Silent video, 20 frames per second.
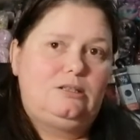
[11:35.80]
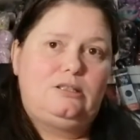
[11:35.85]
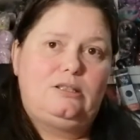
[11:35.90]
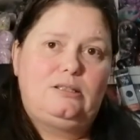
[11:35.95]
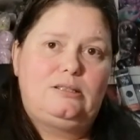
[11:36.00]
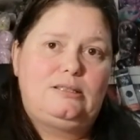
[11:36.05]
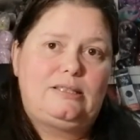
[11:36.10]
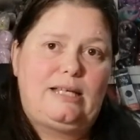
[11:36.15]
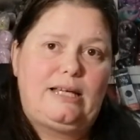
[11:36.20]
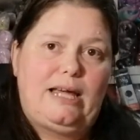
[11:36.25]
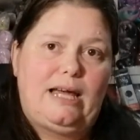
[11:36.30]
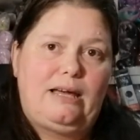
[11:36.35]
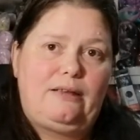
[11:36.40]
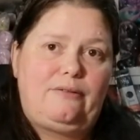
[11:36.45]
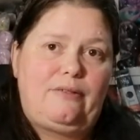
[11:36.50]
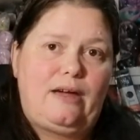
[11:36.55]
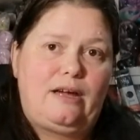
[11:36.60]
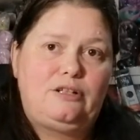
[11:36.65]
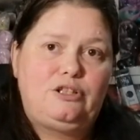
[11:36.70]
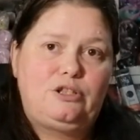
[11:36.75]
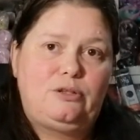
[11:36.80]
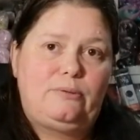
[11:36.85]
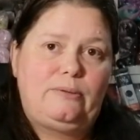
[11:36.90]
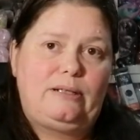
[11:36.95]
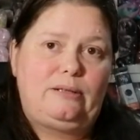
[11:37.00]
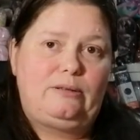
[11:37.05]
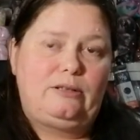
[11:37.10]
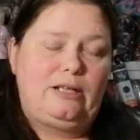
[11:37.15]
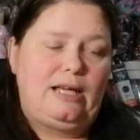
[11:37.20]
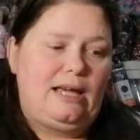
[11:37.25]
see how they're
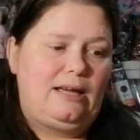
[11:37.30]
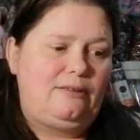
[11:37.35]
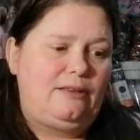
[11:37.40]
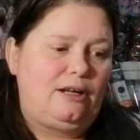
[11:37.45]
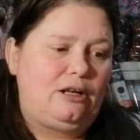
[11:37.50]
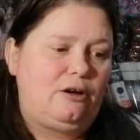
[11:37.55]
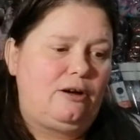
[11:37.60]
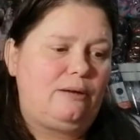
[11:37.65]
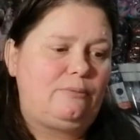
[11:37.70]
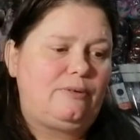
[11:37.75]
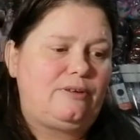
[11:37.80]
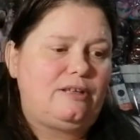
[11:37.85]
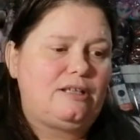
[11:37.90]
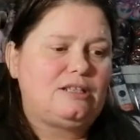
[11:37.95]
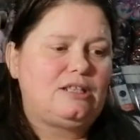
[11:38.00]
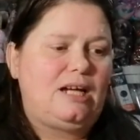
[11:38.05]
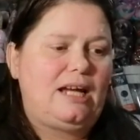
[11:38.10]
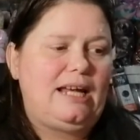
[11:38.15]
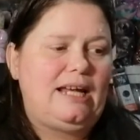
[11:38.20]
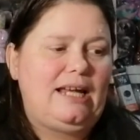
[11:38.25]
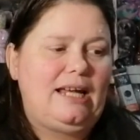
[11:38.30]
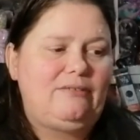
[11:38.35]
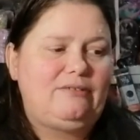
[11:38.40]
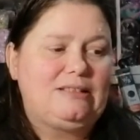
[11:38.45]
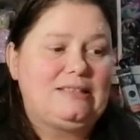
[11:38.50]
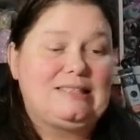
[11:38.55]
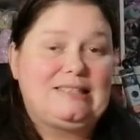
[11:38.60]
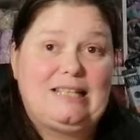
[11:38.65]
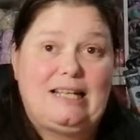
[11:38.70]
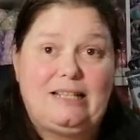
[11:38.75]
doing, how they're going with it. I
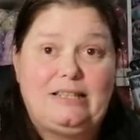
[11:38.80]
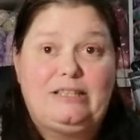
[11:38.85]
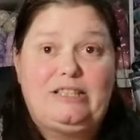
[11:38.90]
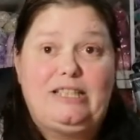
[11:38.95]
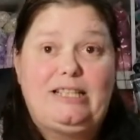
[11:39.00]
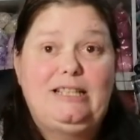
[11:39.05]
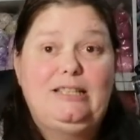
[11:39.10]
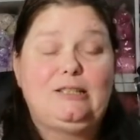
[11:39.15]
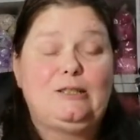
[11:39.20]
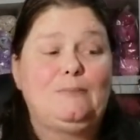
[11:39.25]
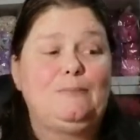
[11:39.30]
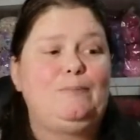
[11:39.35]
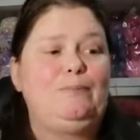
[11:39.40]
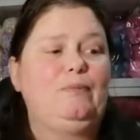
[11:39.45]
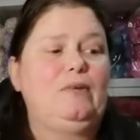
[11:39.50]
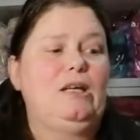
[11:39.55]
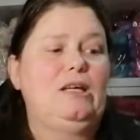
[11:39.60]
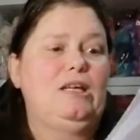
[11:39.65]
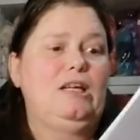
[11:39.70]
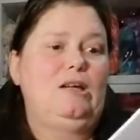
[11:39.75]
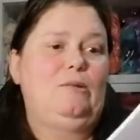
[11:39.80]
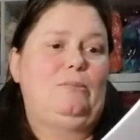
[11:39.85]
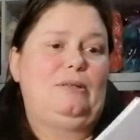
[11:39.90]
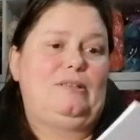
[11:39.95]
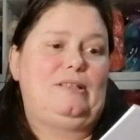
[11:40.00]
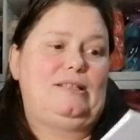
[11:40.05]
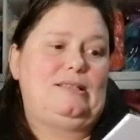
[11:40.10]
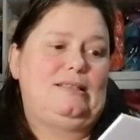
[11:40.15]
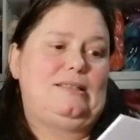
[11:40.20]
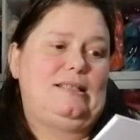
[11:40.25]
haven't started yet,
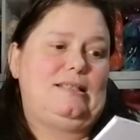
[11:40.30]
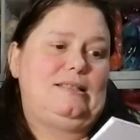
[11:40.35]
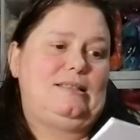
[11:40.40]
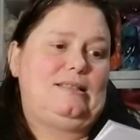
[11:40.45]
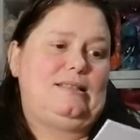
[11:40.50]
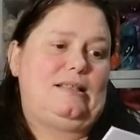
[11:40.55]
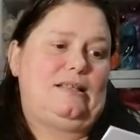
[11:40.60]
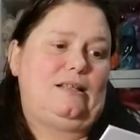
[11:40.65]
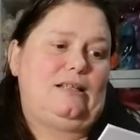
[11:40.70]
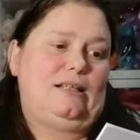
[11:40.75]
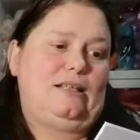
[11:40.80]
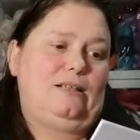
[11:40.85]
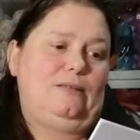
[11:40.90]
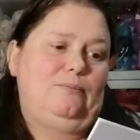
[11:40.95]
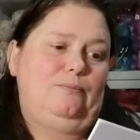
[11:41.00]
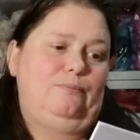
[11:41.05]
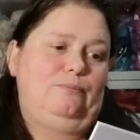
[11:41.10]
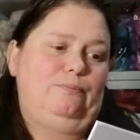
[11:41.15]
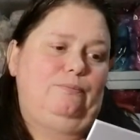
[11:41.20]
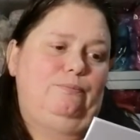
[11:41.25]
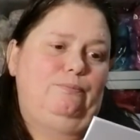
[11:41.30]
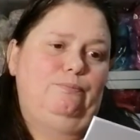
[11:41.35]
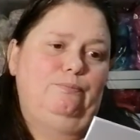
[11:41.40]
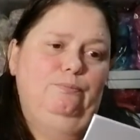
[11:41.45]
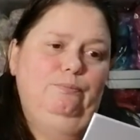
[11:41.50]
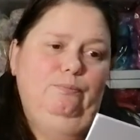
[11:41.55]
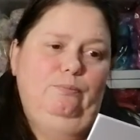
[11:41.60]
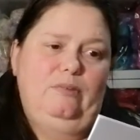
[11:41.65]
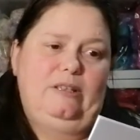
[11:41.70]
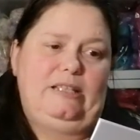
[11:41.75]
but this is the
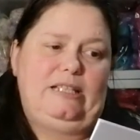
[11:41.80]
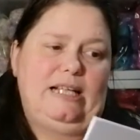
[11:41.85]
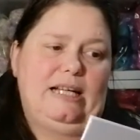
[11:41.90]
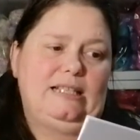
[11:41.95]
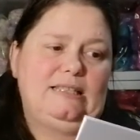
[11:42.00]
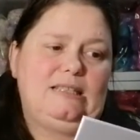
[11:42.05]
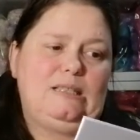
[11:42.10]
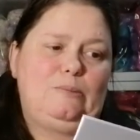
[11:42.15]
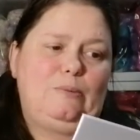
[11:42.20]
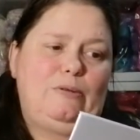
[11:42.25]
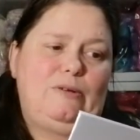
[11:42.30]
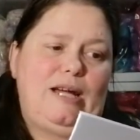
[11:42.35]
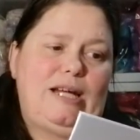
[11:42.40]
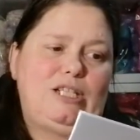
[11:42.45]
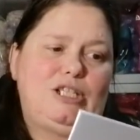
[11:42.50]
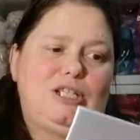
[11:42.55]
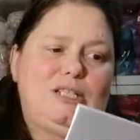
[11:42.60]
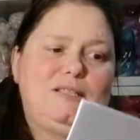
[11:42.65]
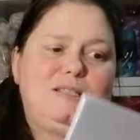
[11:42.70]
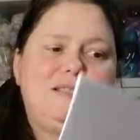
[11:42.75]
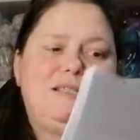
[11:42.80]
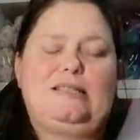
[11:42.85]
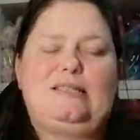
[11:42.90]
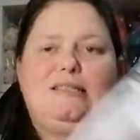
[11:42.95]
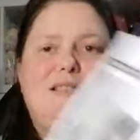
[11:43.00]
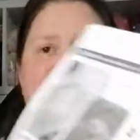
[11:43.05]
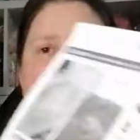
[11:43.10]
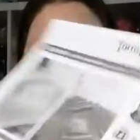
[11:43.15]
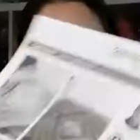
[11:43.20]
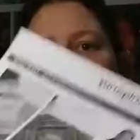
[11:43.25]
Yarnspirations
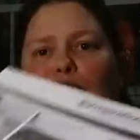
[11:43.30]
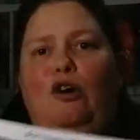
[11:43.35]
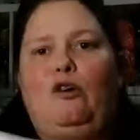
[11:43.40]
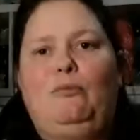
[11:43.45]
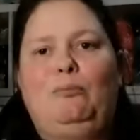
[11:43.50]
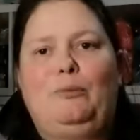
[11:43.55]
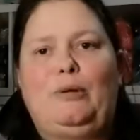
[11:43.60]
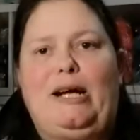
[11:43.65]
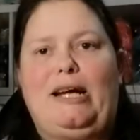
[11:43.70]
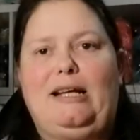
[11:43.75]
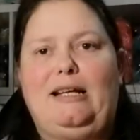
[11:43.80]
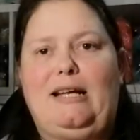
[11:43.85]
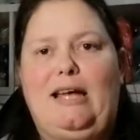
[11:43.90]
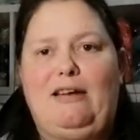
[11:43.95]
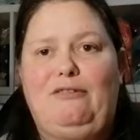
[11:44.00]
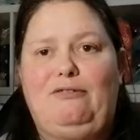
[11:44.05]
Study of Ombre